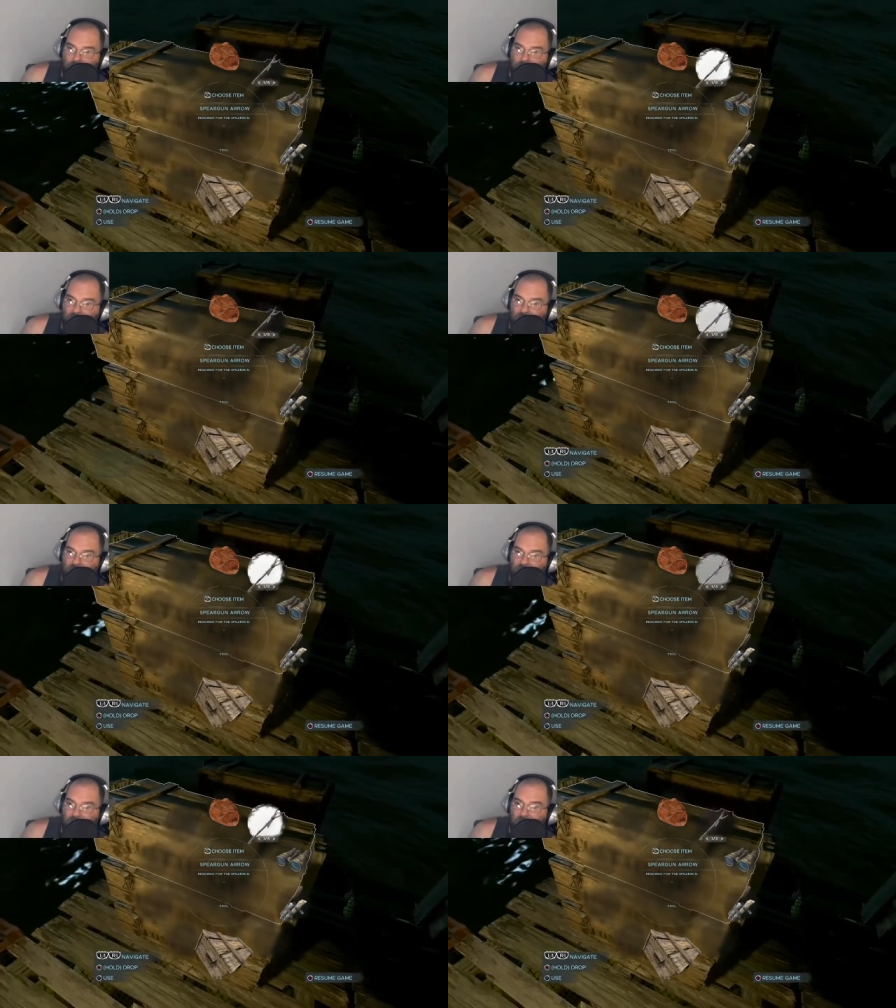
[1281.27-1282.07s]
thing, and
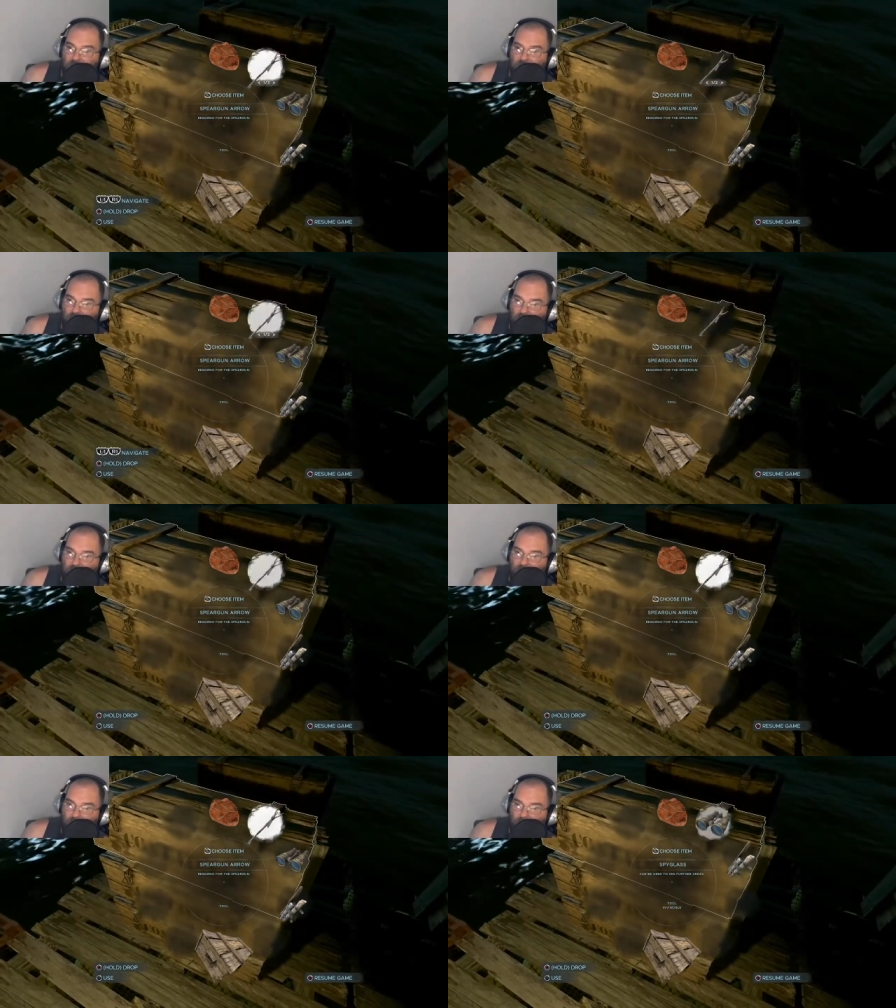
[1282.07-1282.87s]
I'm gonna try to
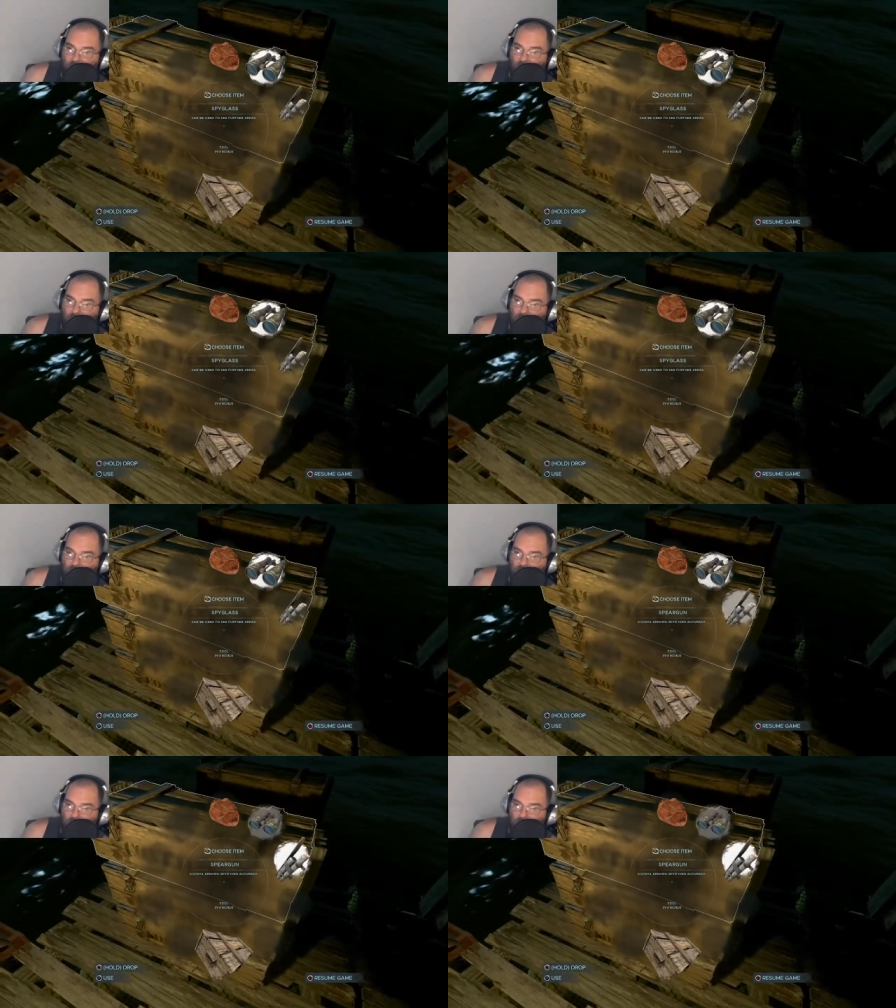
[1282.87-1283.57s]
find my way home.